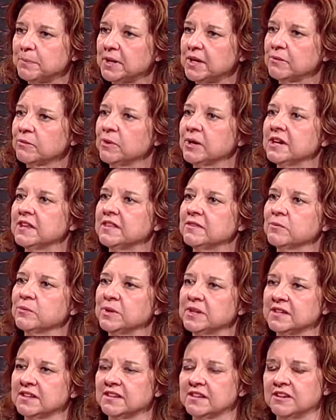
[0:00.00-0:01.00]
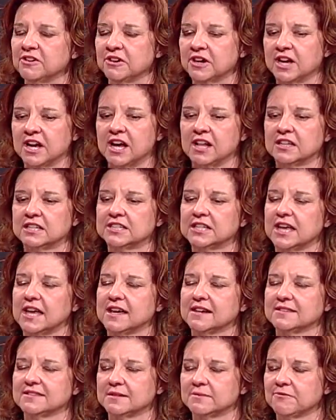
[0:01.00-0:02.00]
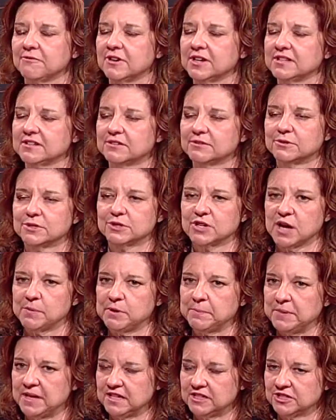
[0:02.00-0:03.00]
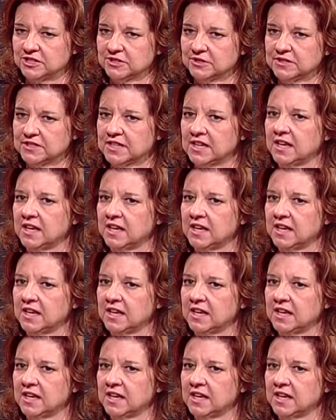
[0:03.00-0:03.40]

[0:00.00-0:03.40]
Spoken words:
but one year in college, I had some friends who were drama majors,